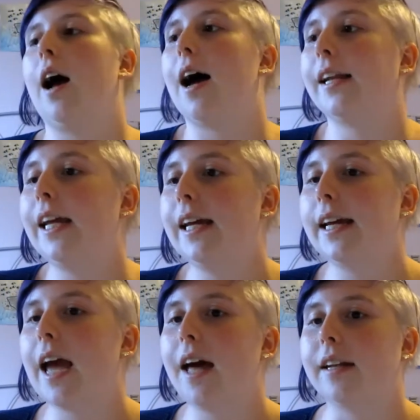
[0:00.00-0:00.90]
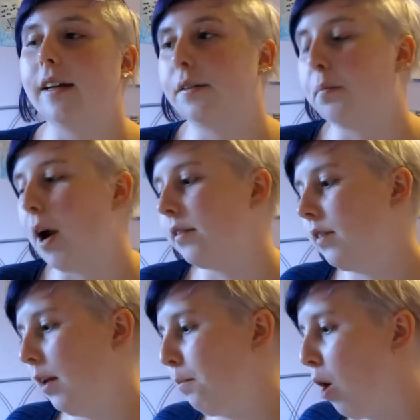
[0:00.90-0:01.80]
And he again expressed
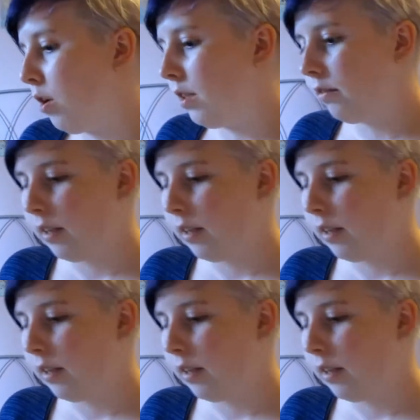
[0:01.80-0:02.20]
the importance